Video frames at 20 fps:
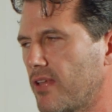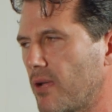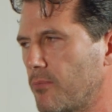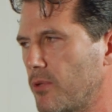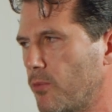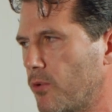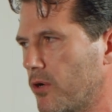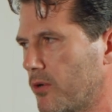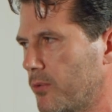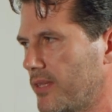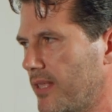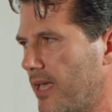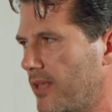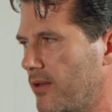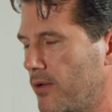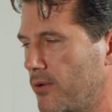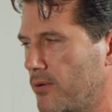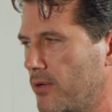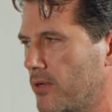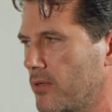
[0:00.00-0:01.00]
time we worked with that
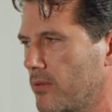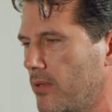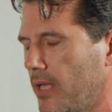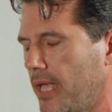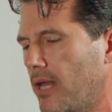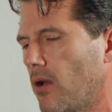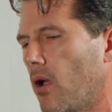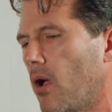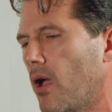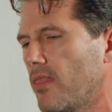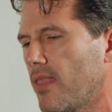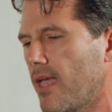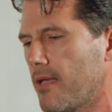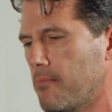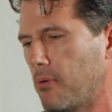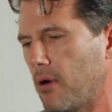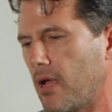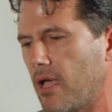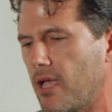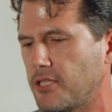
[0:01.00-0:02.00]
owner. And on
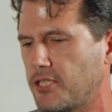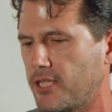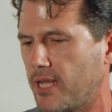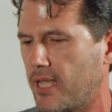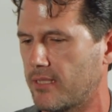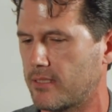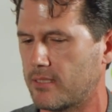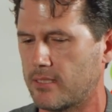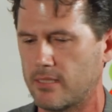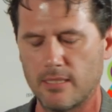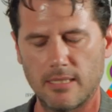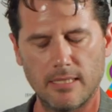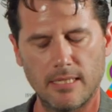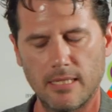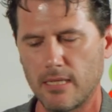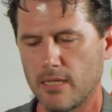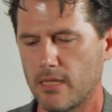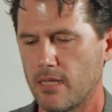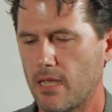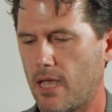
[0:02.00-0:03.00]
that project,
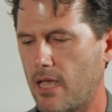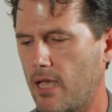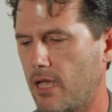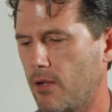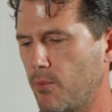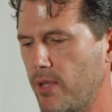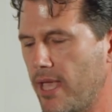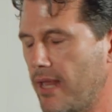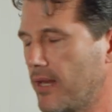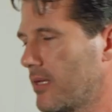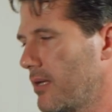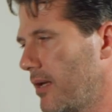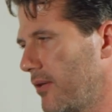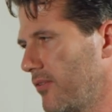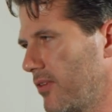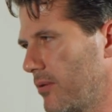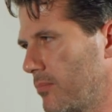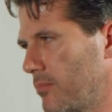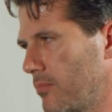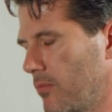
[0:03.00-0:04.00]
we had a
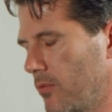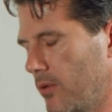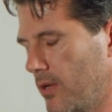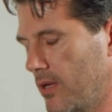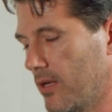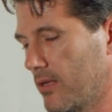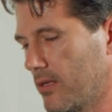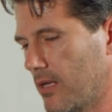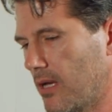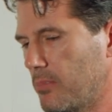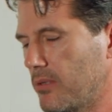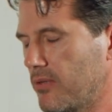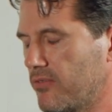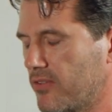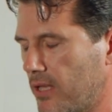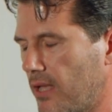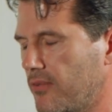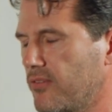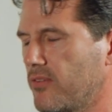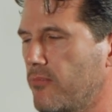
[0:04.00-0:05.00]
couple
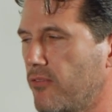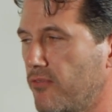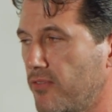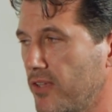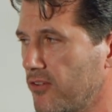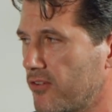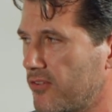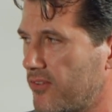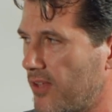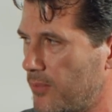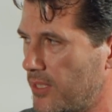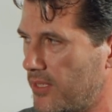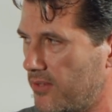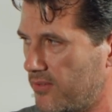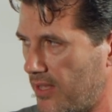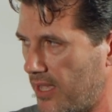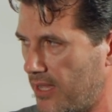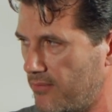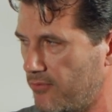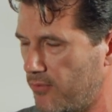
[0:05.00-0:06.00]
of custom fixtures that we
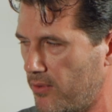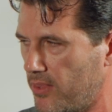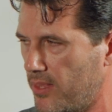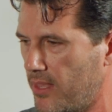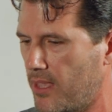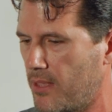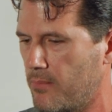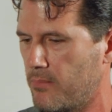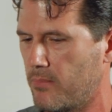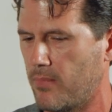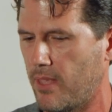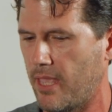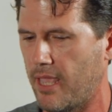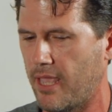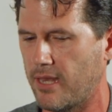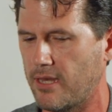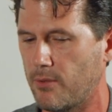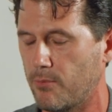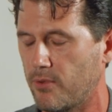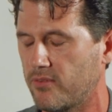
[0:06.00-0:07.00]
designed for them.
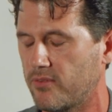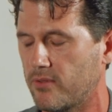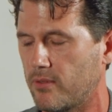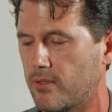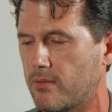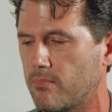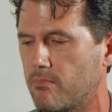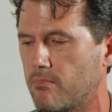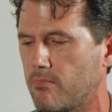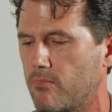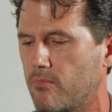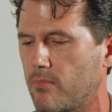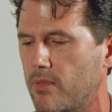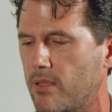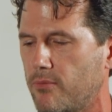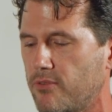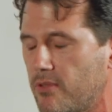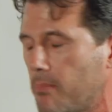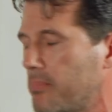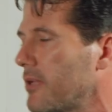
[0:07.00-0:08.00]
And it was
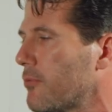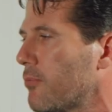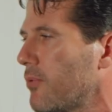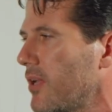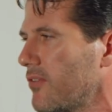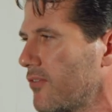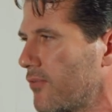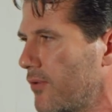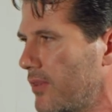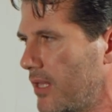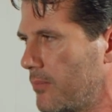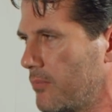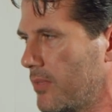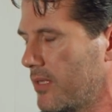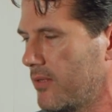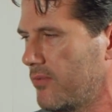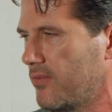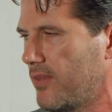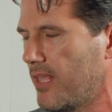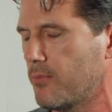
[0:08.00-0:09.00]
a big risk for them
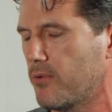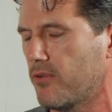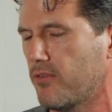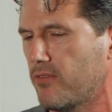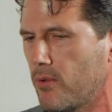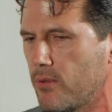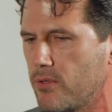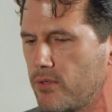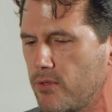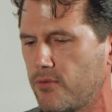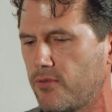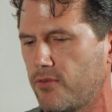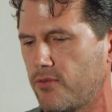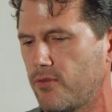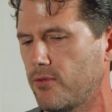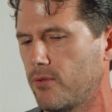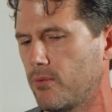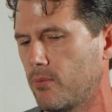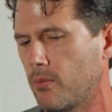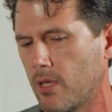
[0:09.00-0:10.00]
because they were so used
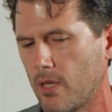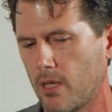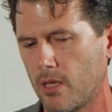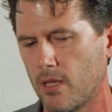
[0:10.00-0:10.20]
to